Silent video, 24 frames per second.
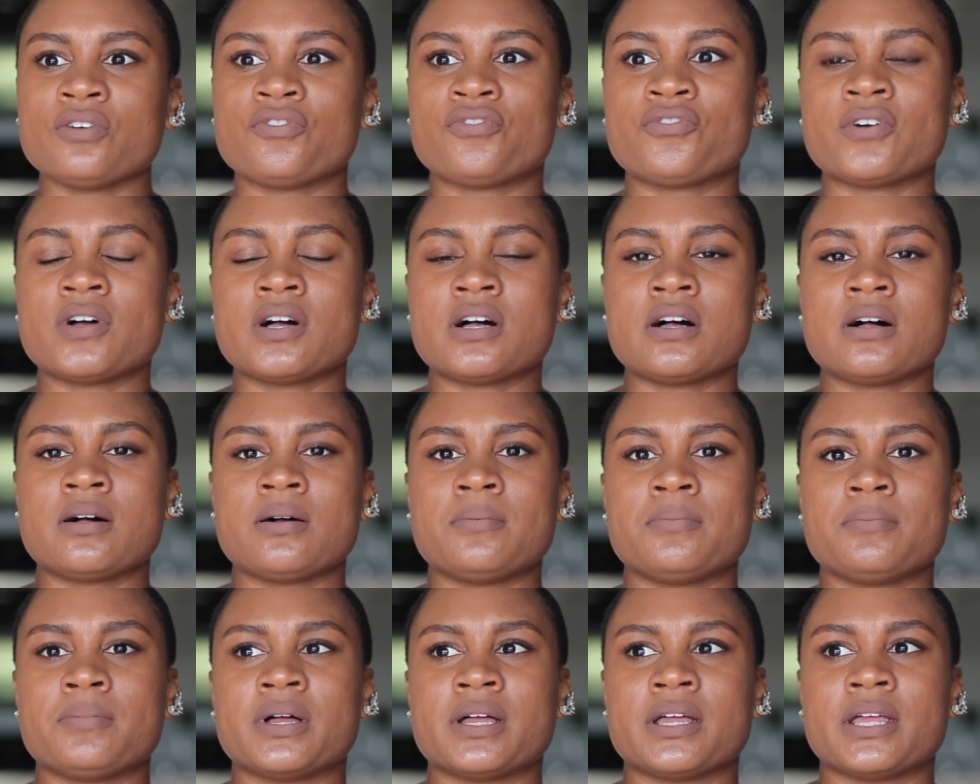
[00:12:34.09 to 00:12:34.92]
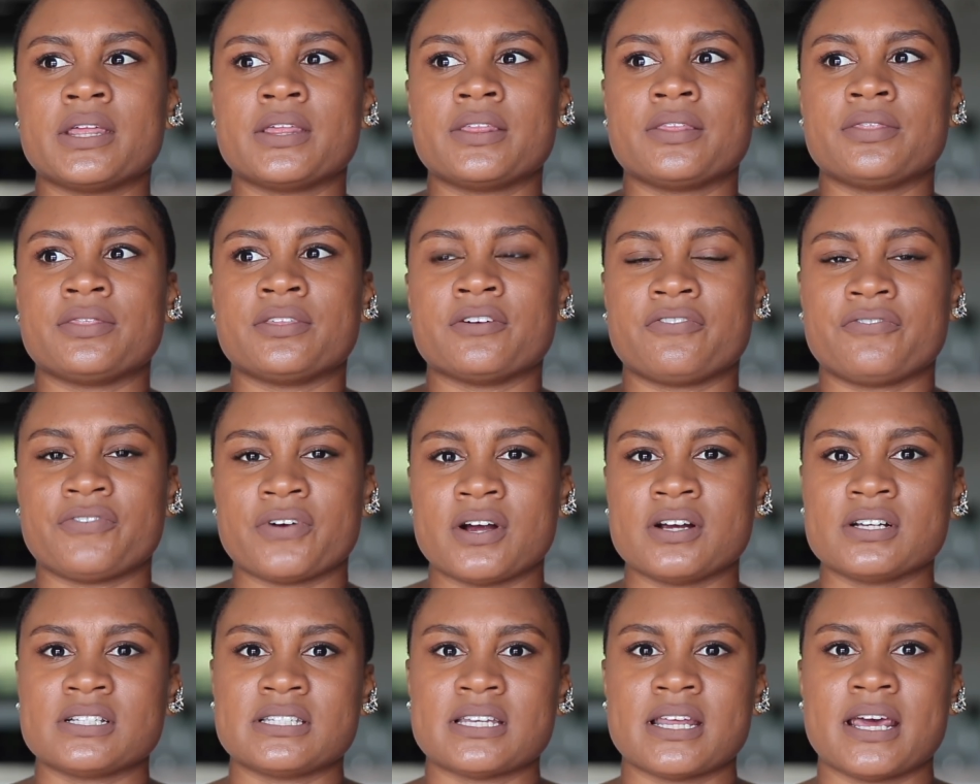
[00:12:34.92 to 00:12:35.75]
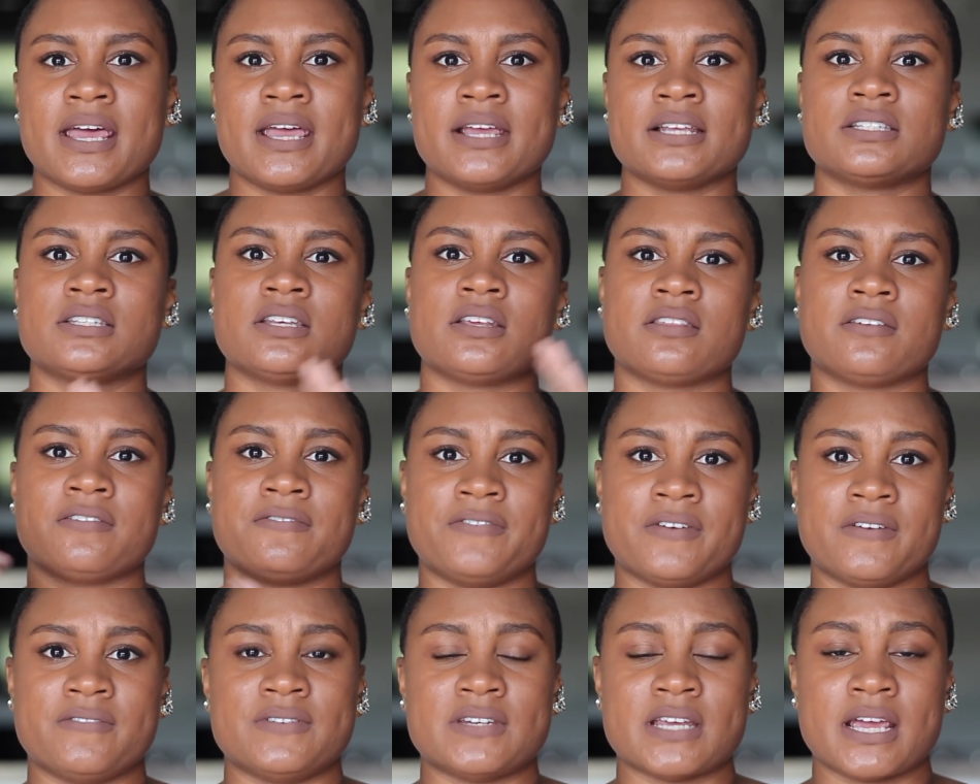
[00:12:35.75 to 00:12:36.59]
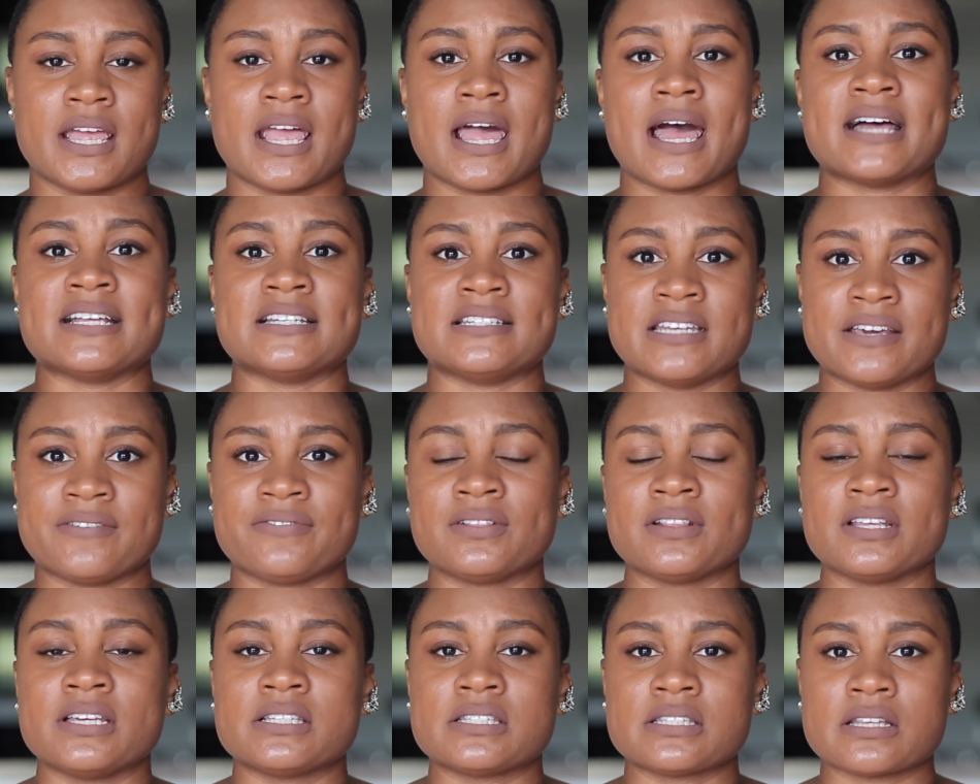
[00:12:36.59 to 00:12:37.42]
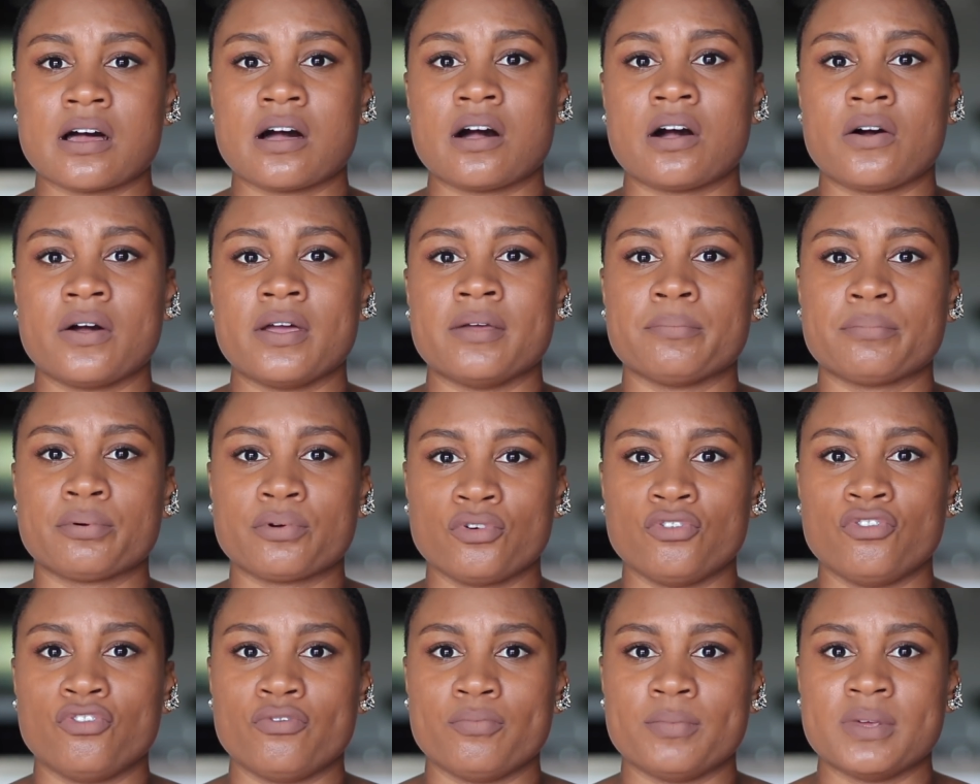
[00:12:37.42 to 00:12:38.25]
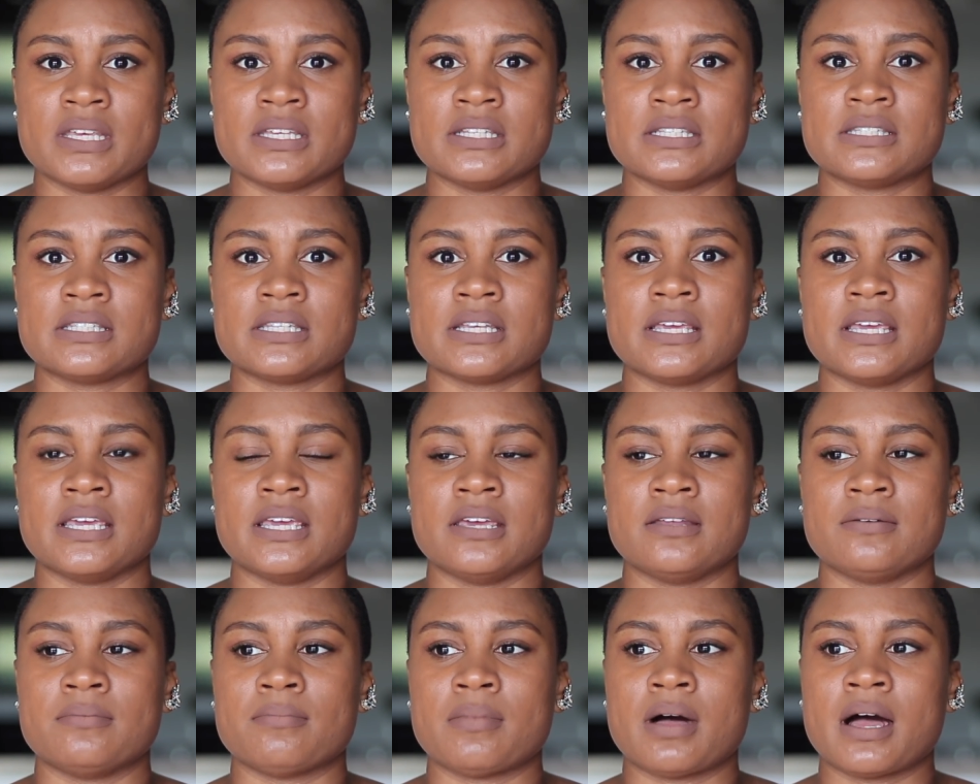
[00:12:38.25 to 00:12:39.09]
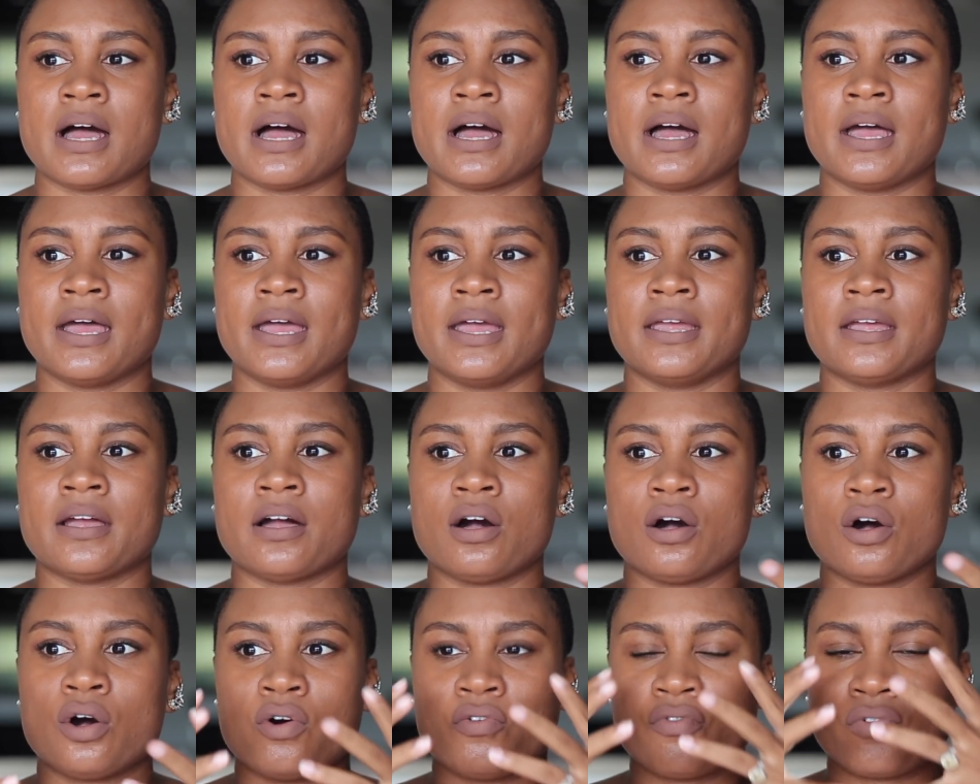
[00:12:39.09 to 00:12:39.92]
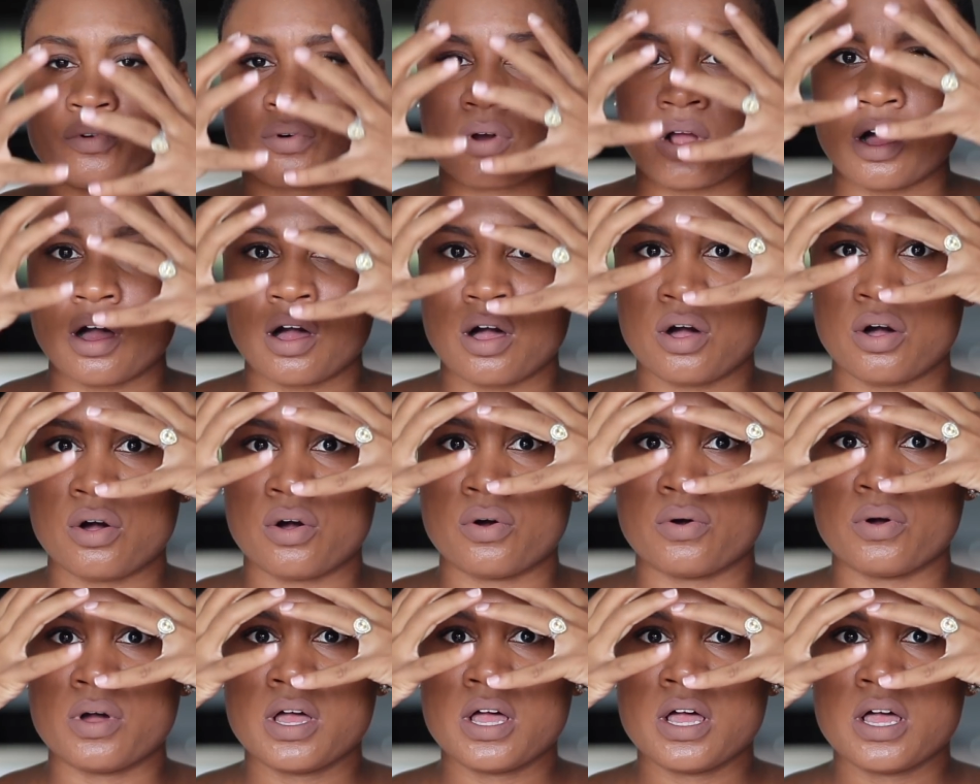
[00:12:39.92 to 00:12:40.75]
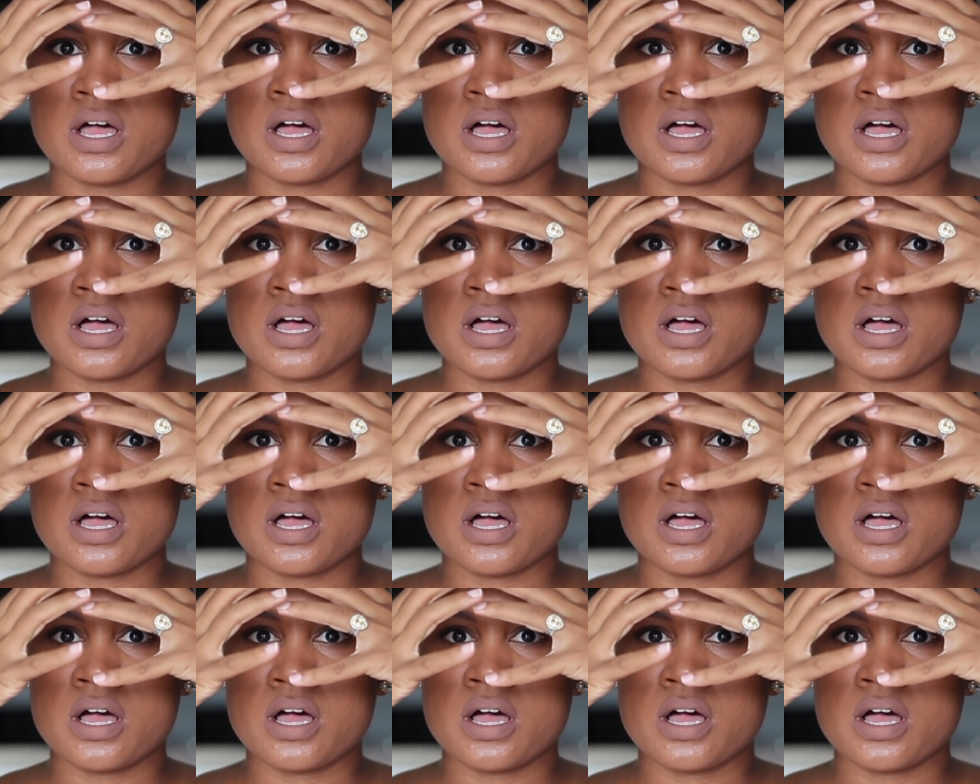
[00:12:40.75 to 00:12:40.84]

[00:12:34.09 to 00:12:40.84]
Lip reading: from the first day to the 5th day, I definitely saw improvements in my overall